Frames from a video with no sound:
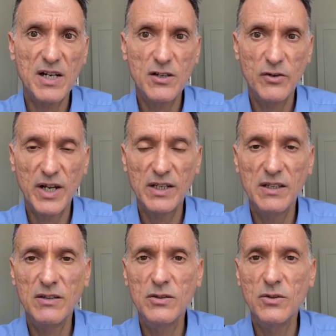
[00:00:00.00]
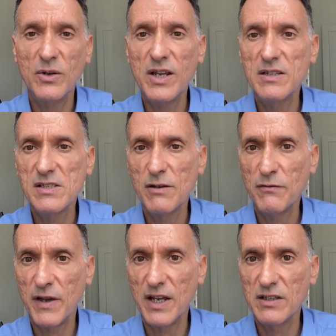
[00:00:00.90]
are connected to its
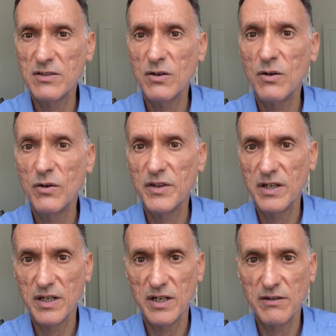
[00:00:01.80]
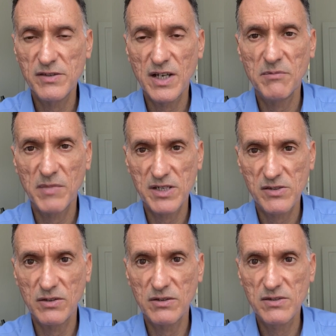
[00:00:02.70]
effect on the nerves and
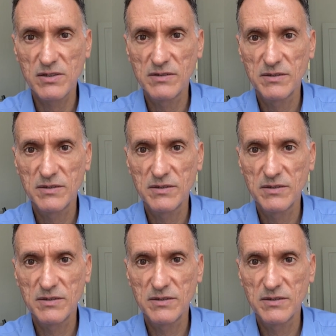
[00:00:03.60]
muscles.